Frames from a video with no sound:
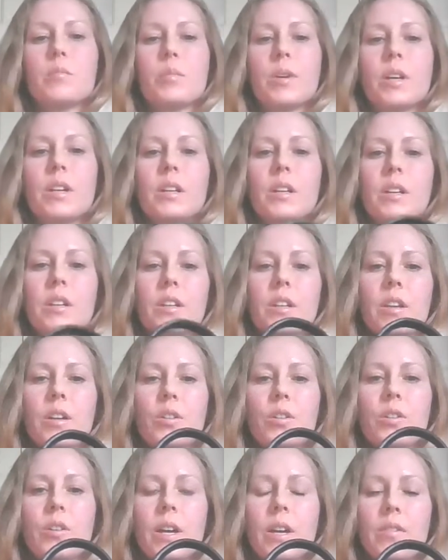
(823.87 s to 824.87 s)
but you know,
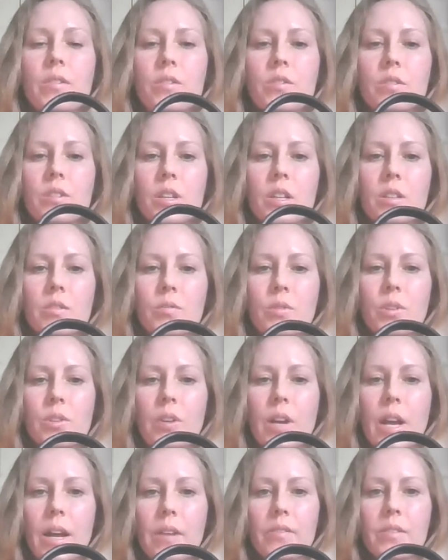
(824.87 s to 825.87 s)
you have those days where you
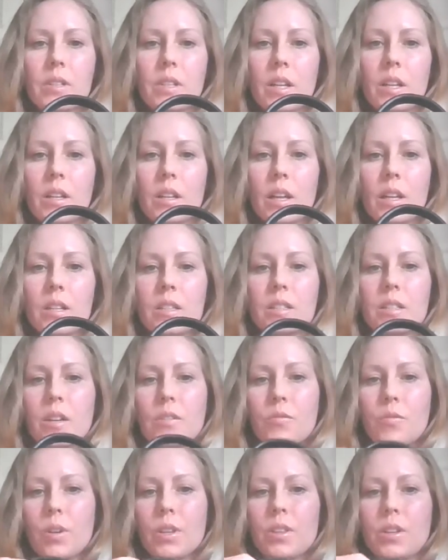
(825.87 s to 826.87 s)
have to take a lot of
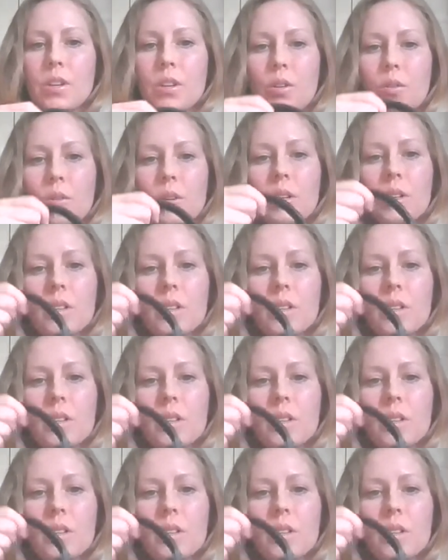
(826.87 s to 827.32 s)
stuff with you.